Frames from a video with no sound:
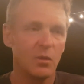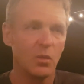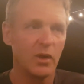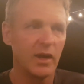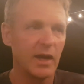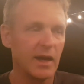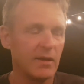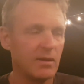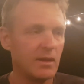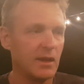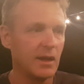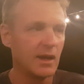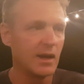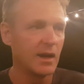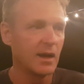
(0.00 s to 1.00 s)
We had
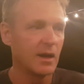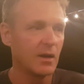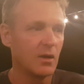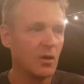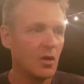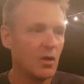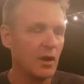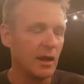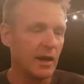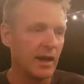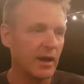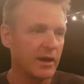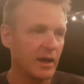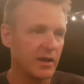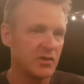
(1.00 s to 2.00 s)
in
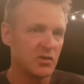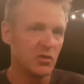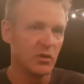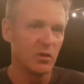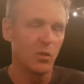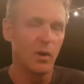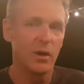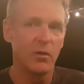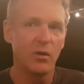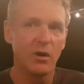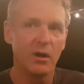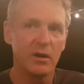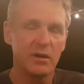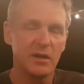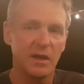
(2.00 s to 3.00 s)
our case, doing the one
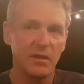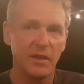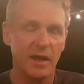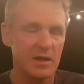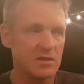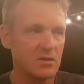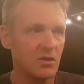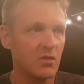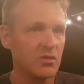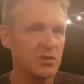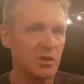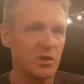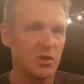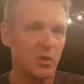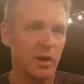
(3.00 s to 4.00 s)
ride,
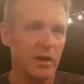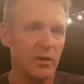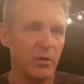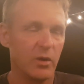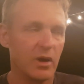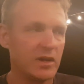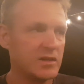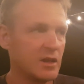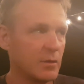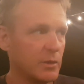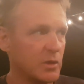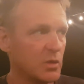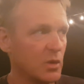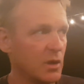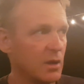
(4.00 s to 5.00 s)
$10,000 each we had to ride. So
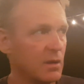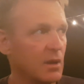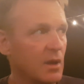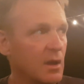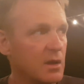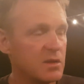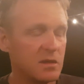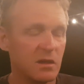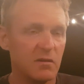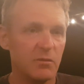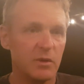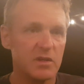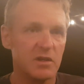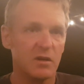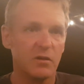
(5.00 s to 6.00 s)
between Steve,
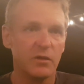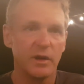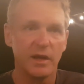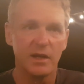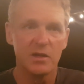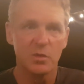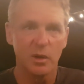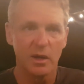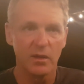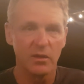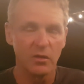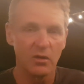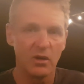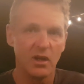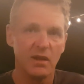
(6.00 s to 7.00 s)
myself and Enz, we had
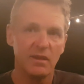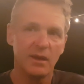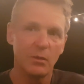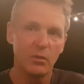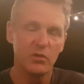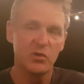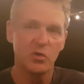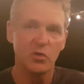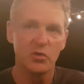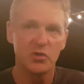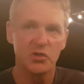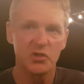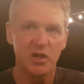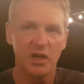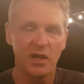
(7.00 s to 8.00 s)
30, and then with George
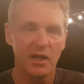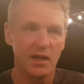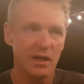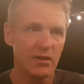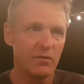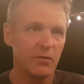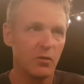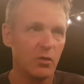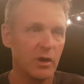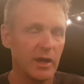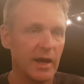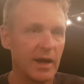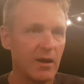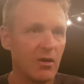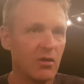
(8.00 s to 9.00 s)
and Jenny, another
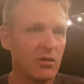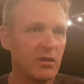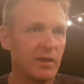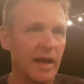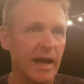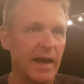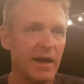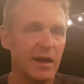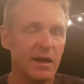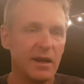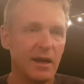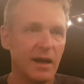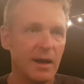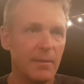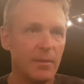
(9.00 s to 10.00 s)
40 added onto that.
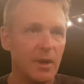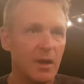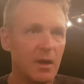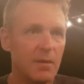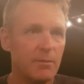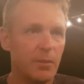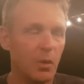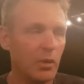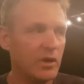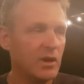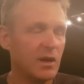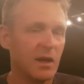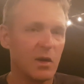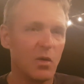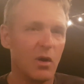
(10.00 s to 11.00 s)
And but we
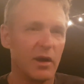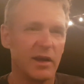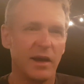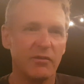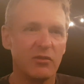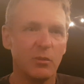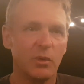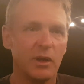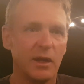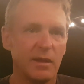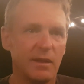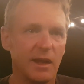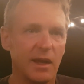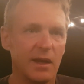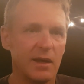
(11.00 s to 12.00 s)
did it quite comfortably
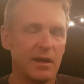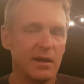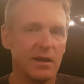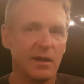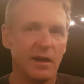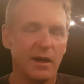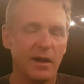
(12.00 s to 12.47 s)
in the end. And